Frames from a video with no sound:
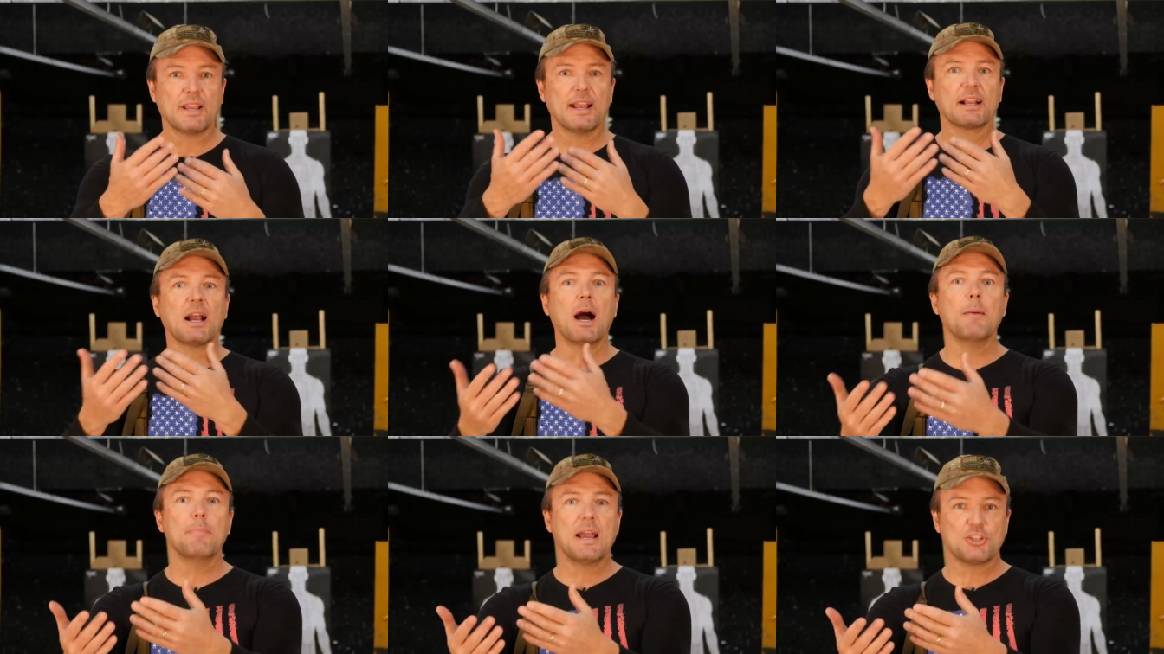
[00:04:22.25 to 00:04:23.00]
at
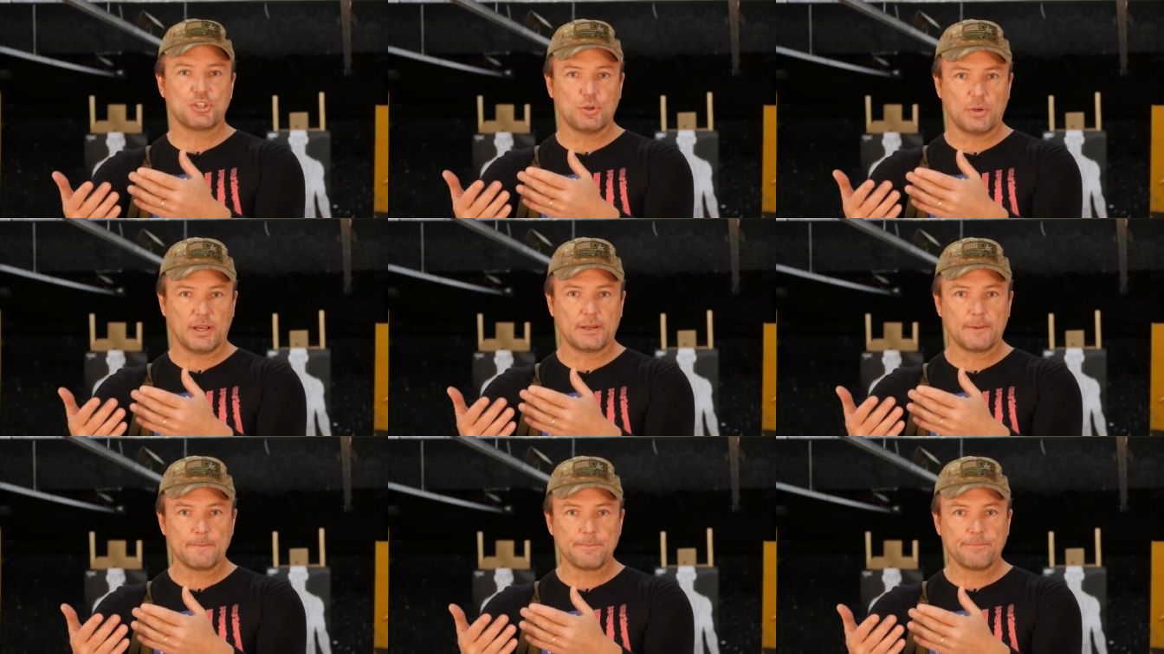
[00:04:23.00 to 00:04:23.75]
combat shooting,
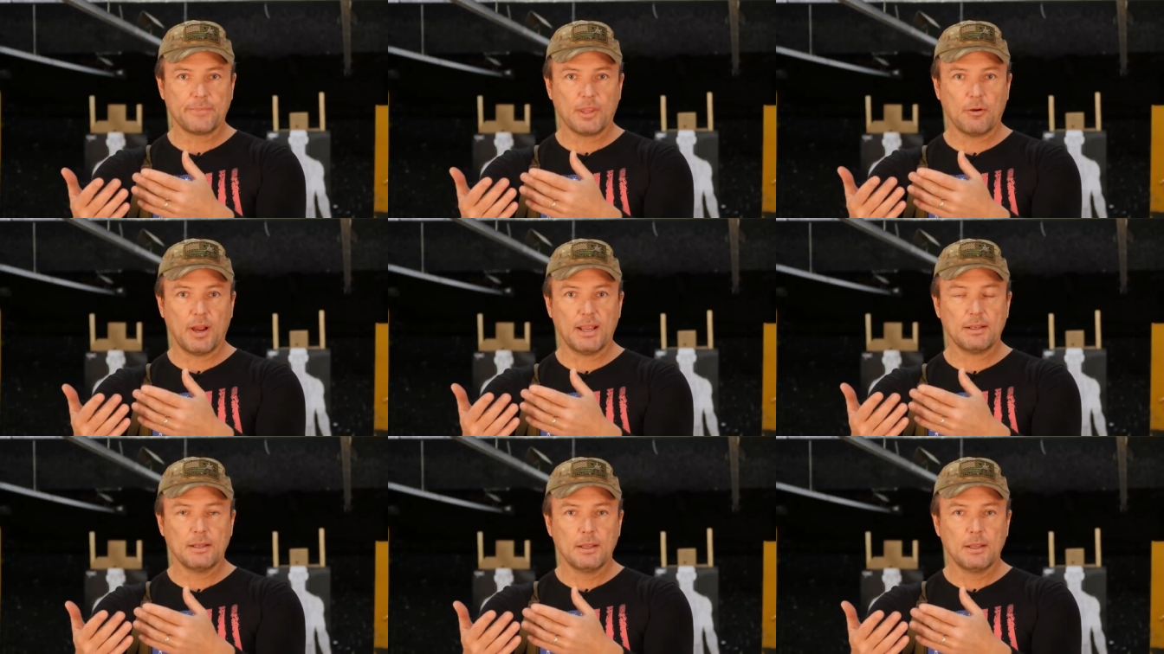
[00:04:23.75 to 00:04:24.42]
right?